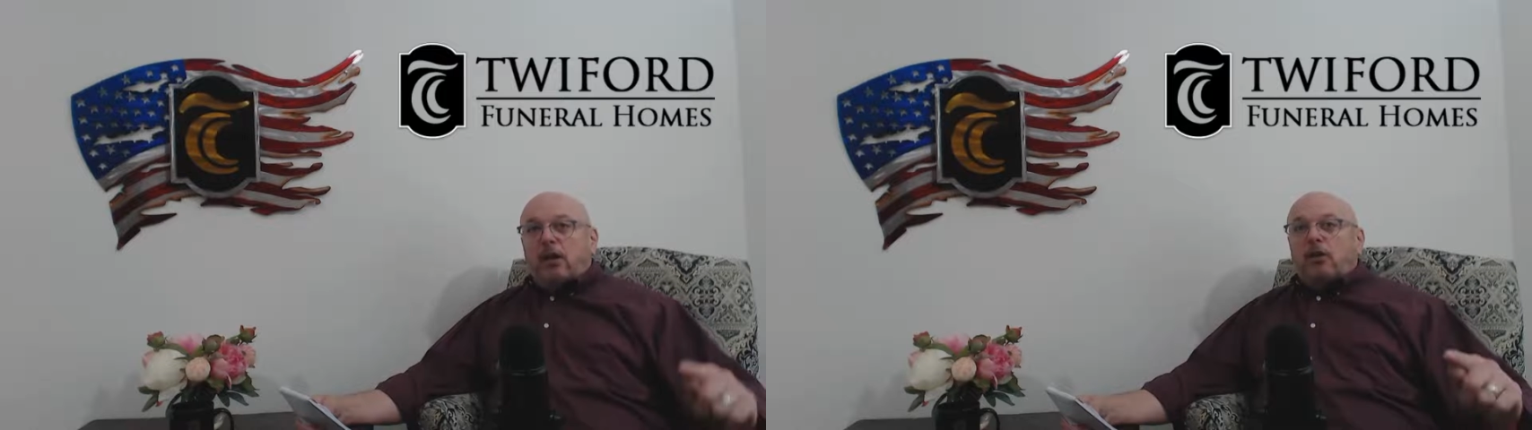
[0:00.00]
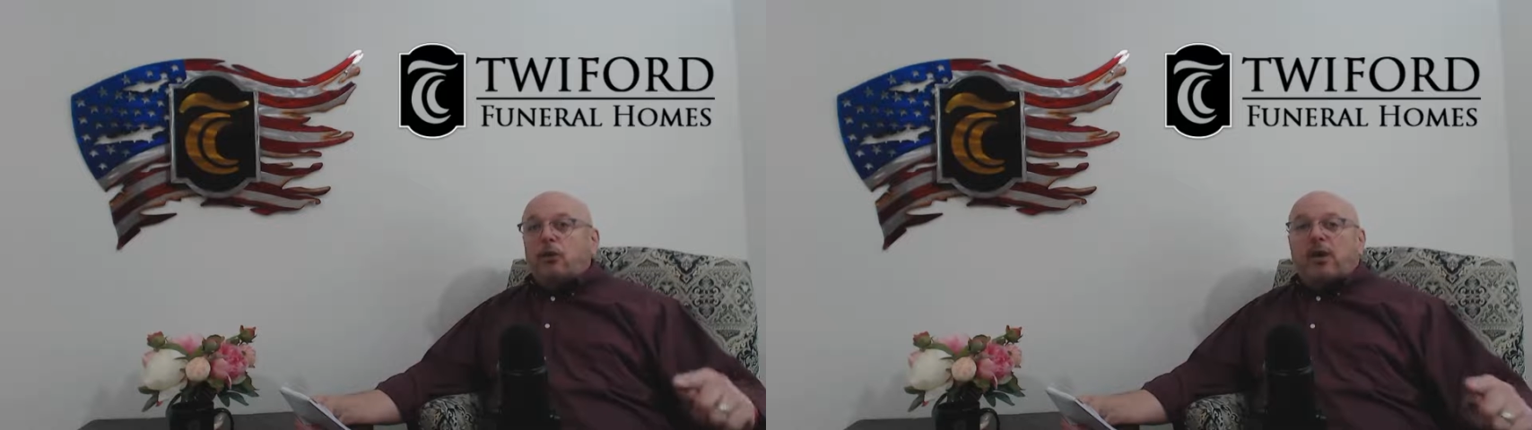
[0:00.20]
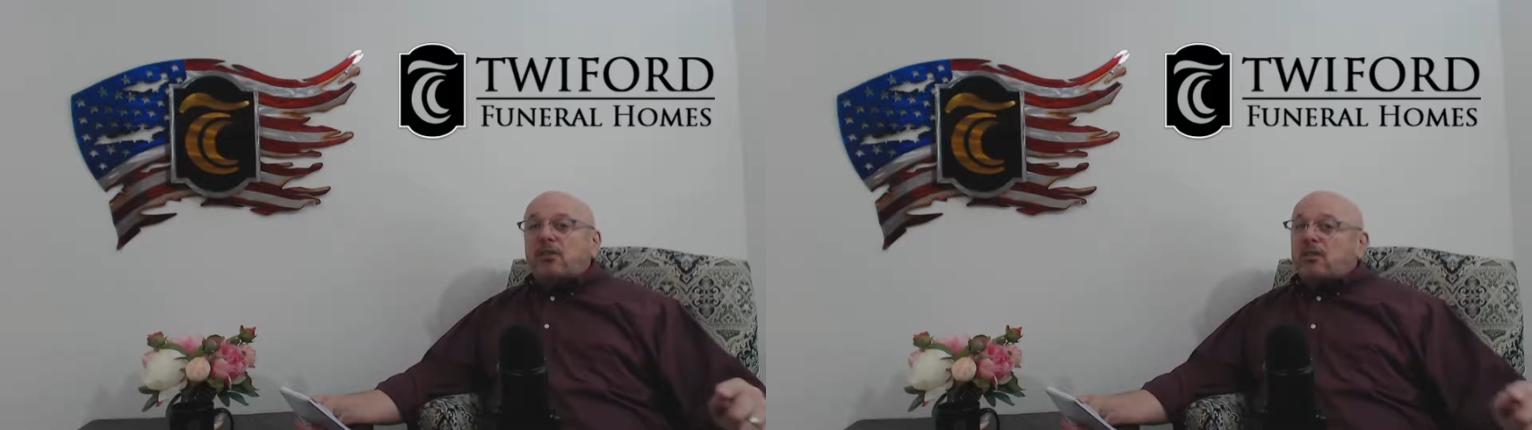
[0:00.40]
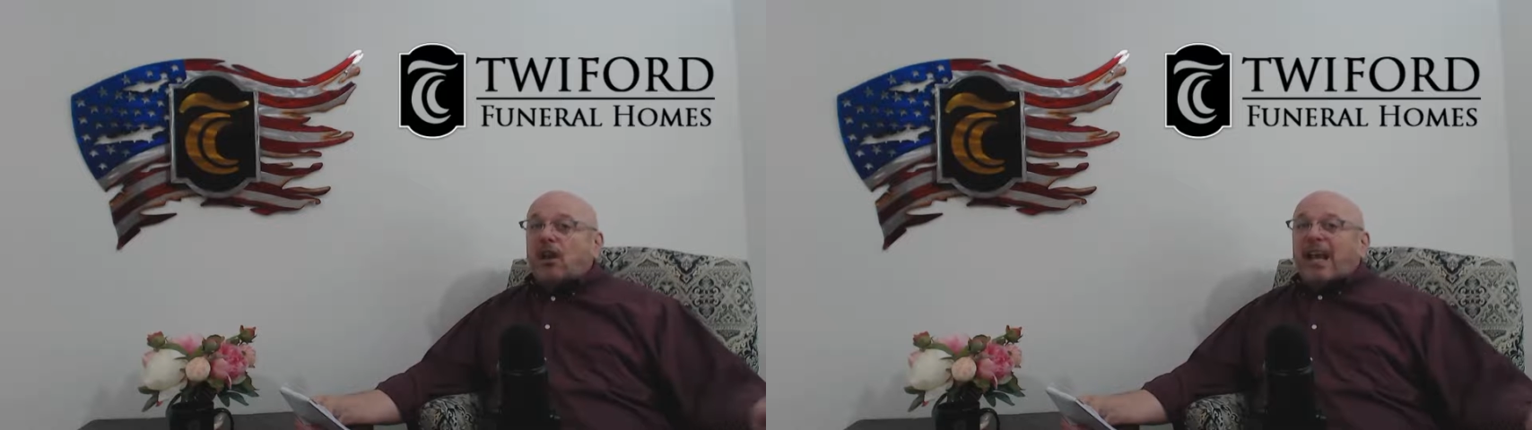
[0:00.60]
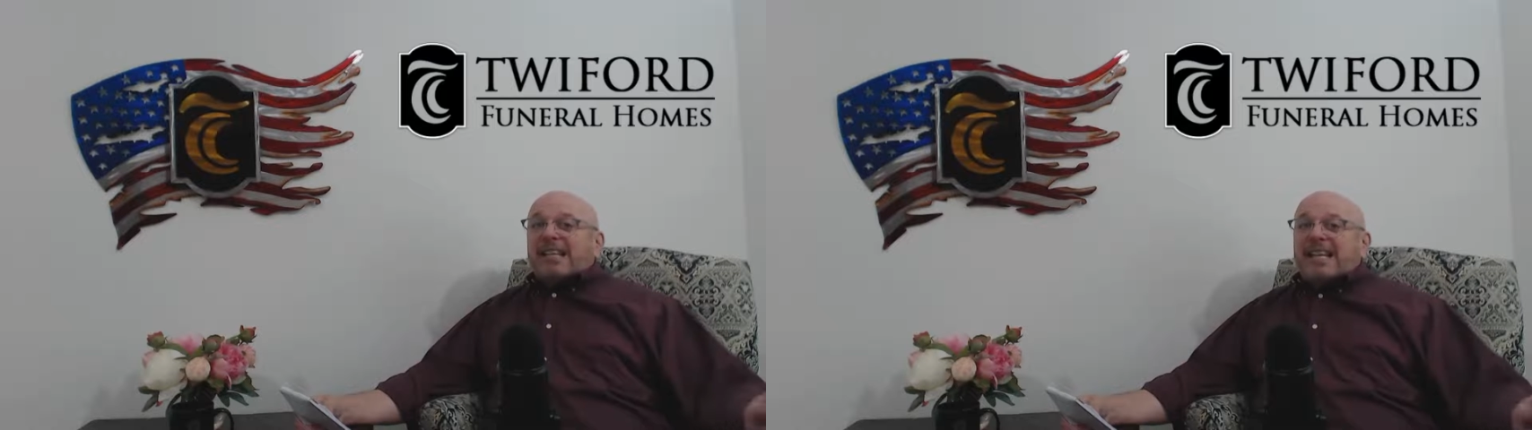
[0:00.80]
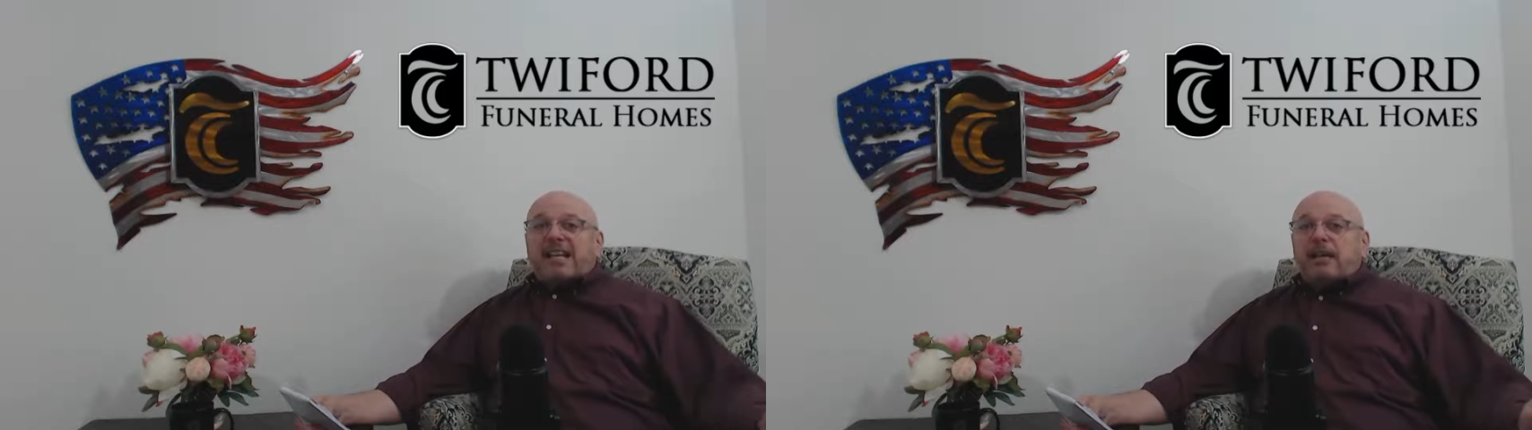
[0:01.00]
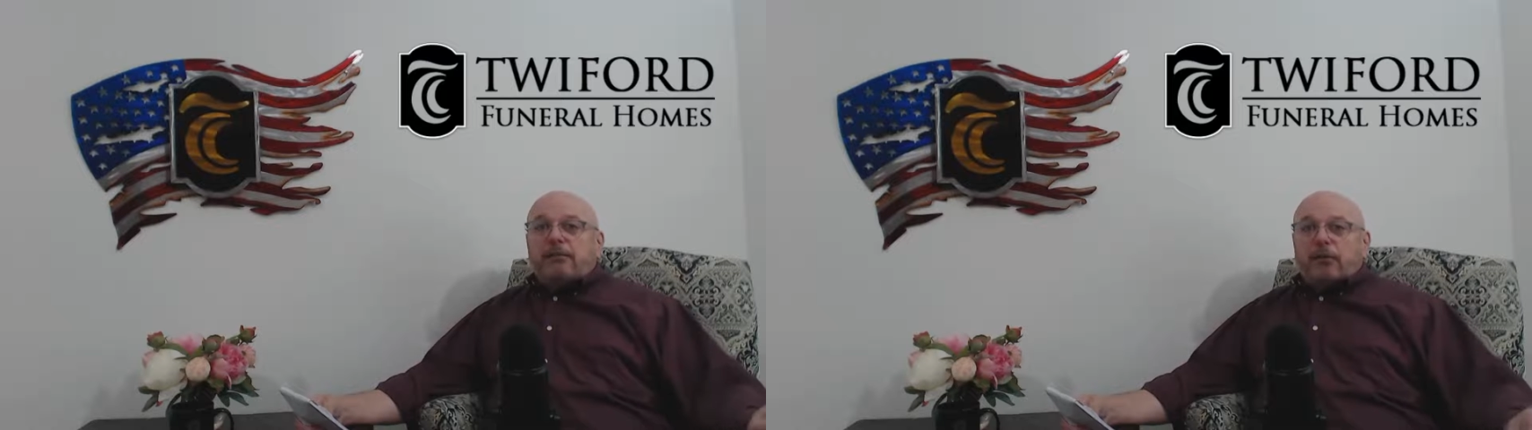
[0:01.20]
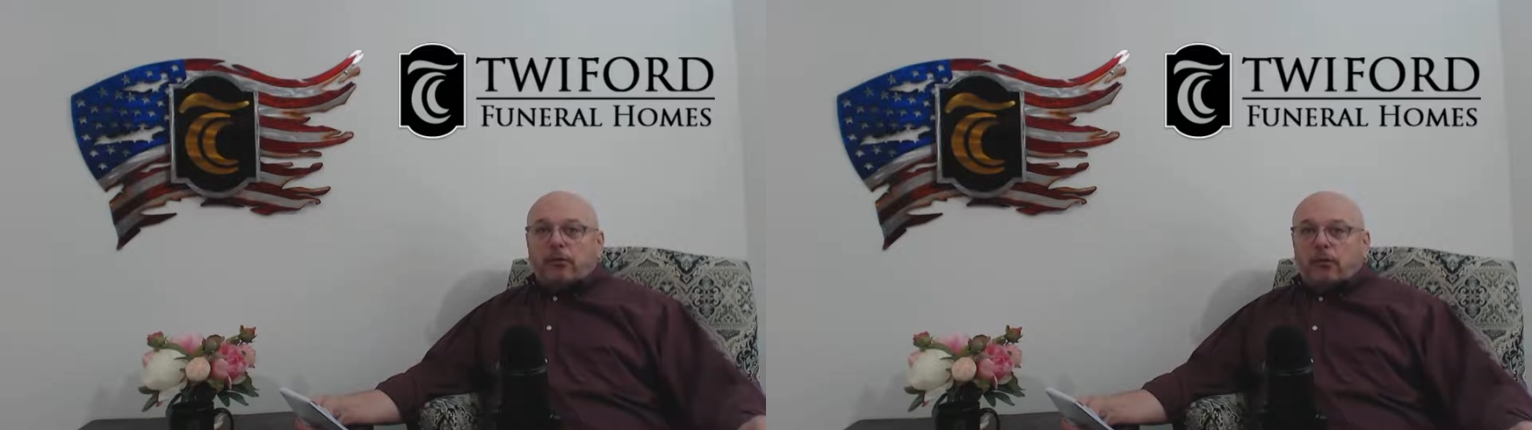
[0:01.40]
you can select any
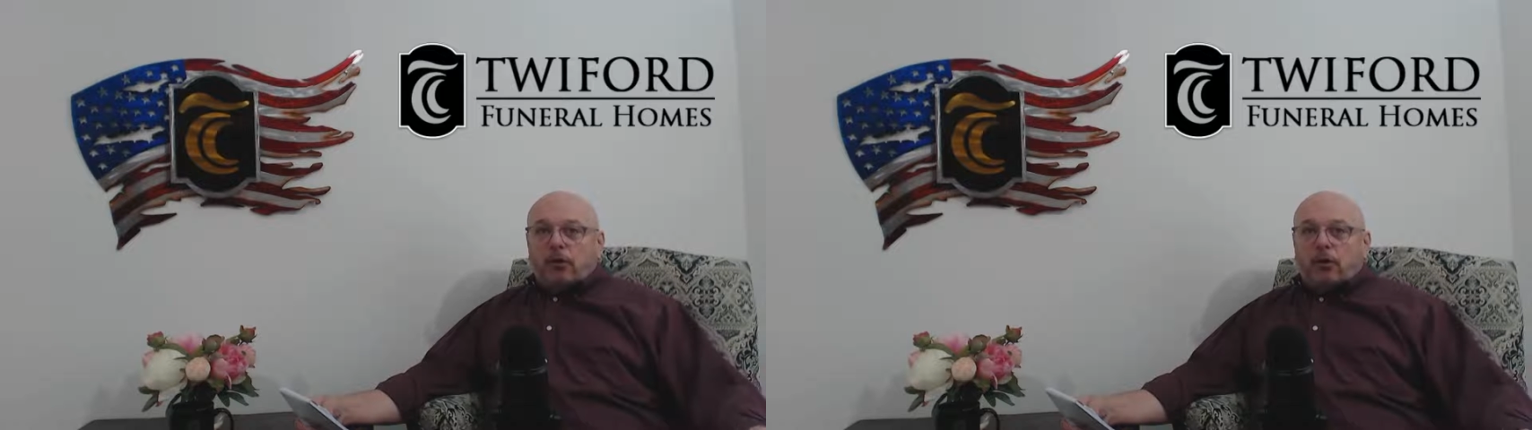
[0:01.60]
funeral